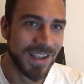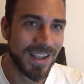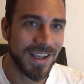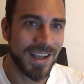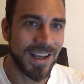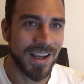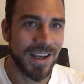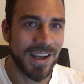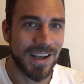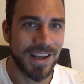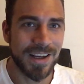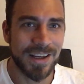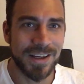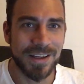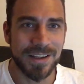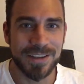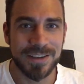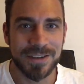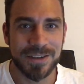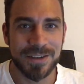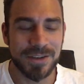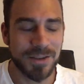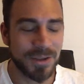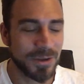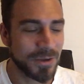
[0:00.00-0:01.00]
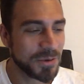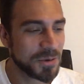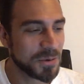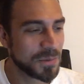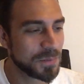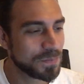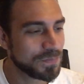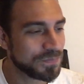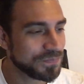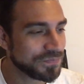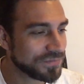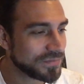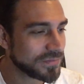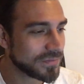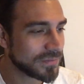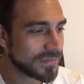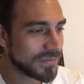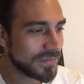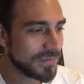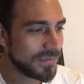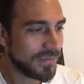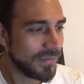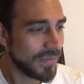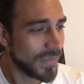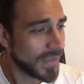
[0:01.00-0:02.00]
Uh, so
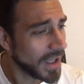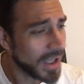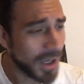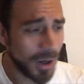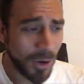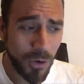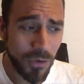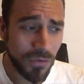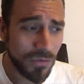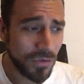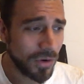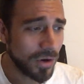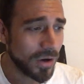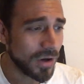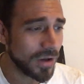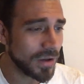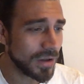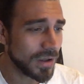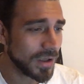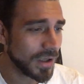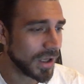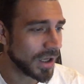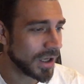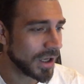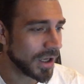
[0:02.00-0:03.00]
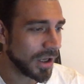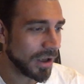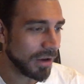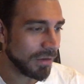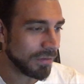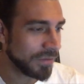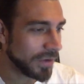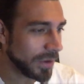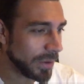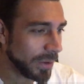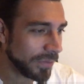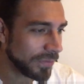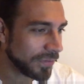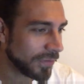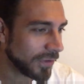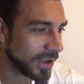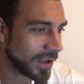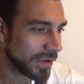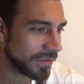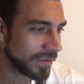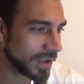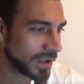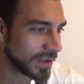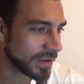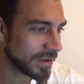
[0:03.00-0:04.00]
yeah, overall, uh, very fun
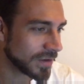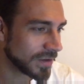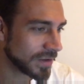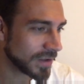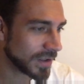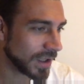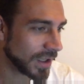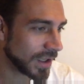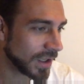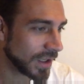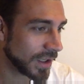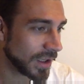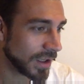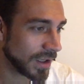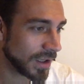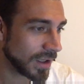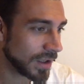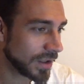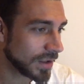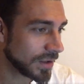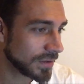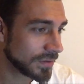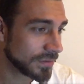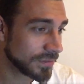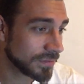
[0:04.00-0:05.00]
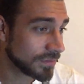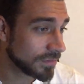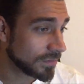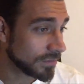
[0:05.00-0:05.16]
event. Uh,